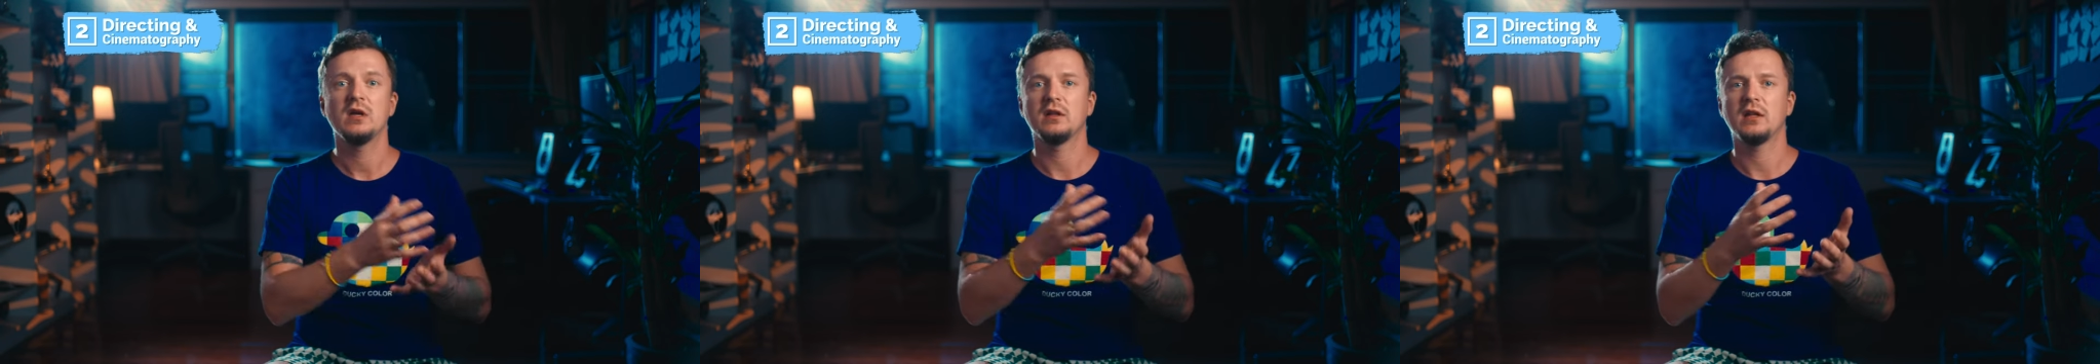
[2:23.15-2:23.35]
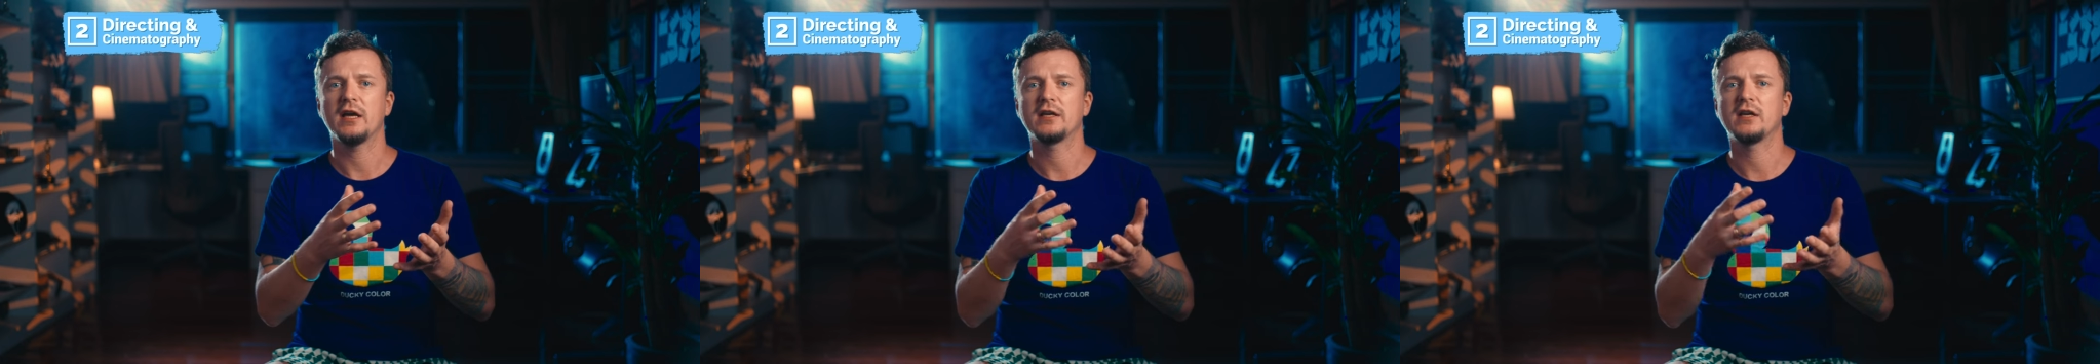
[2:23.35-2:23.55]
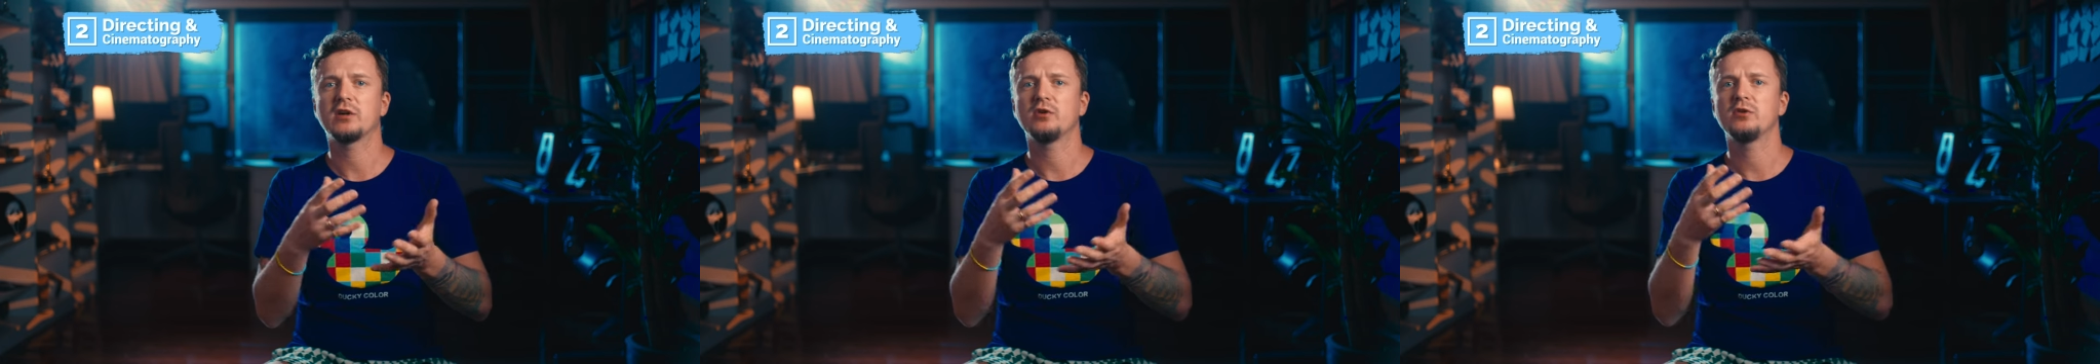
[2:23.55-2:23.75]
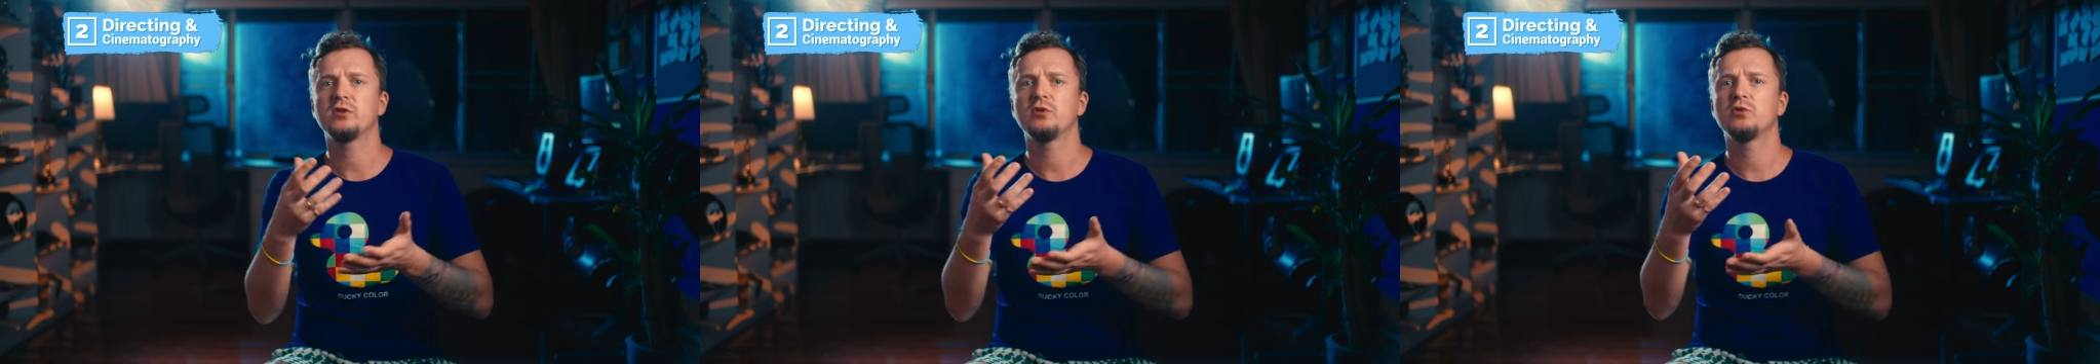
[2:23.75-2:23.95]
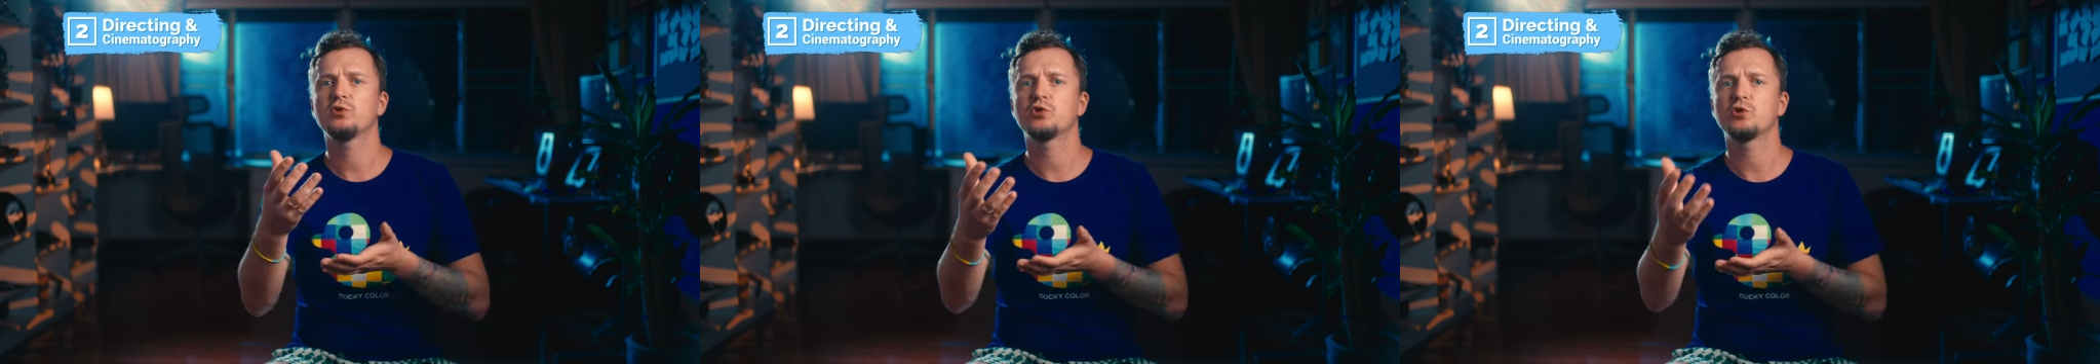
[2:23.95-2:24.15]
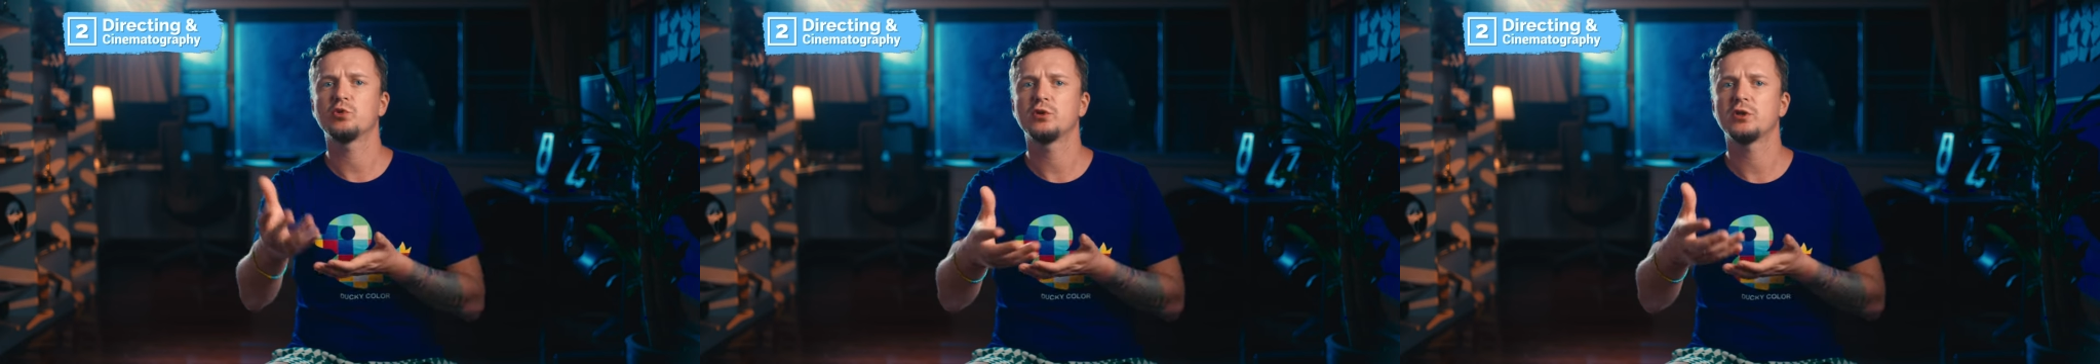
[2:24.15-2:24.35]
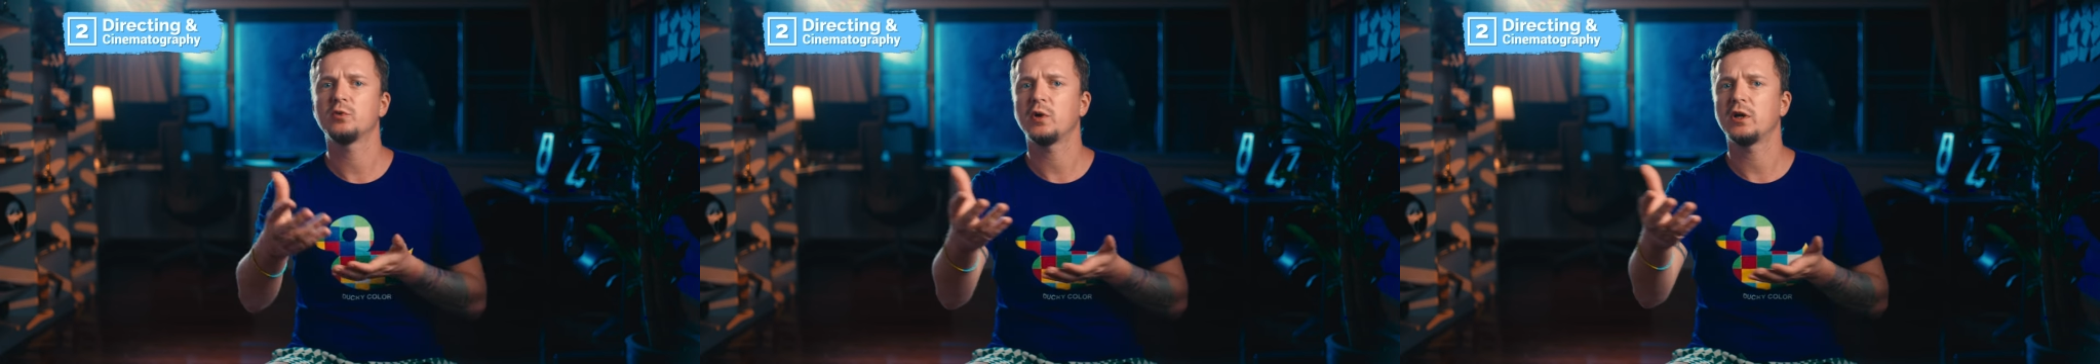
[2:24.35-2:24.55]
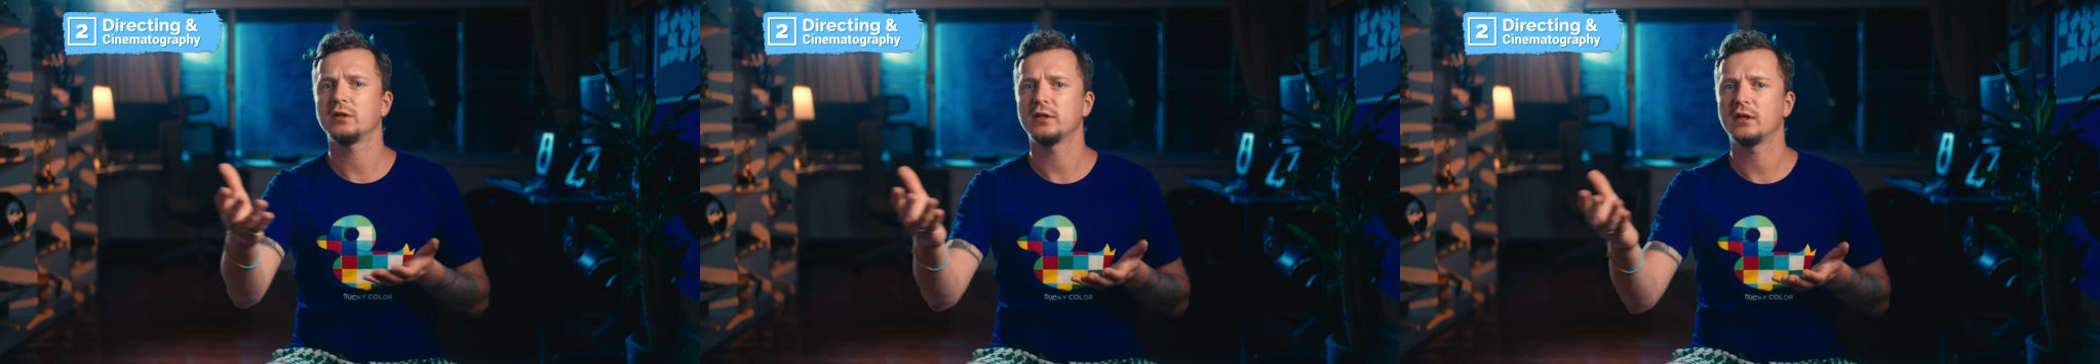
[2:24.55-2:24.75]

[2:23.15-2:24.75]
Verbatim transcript: like continue shooting while